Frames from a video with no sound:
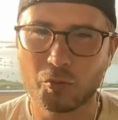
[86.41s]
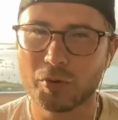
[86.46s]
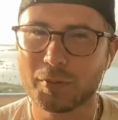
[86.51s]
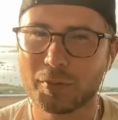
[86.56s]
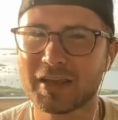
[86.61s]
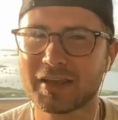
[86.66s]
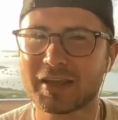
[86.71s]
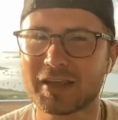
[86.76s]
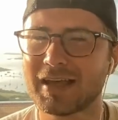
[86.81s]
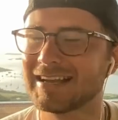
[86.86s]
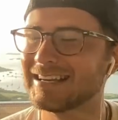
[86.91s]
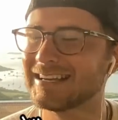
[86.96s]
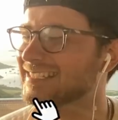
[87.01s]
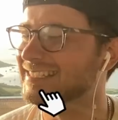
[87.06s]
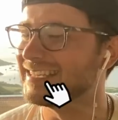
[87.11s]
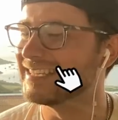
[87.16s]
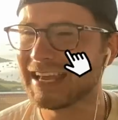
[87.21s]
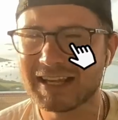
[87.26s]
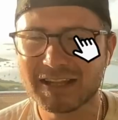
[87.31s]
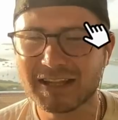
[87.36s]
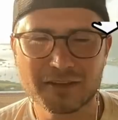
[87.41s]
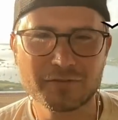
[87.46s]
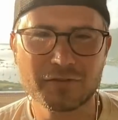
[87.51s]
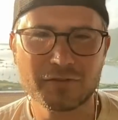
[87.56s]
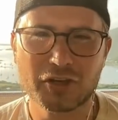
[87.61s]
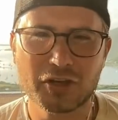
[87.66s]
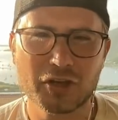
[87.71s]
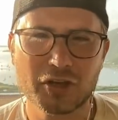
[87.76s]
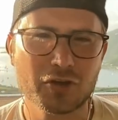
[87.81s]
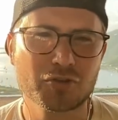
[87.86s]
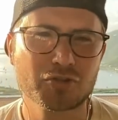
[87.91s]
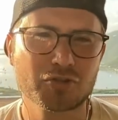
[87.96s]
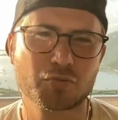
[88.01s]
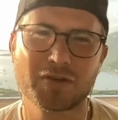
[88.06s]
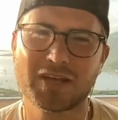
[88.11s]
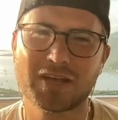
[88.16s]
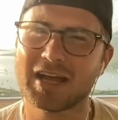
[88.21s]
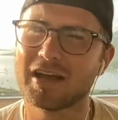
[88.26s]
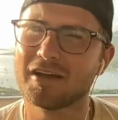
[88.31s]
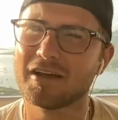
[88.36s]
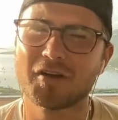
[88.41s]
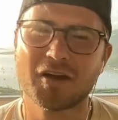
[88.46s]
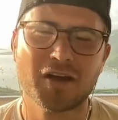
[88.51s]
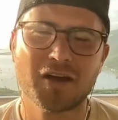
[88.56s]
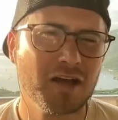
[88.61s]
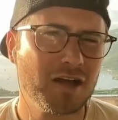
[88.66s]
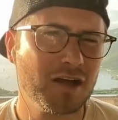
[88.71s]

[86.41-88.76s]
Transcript: We make daily videos. We have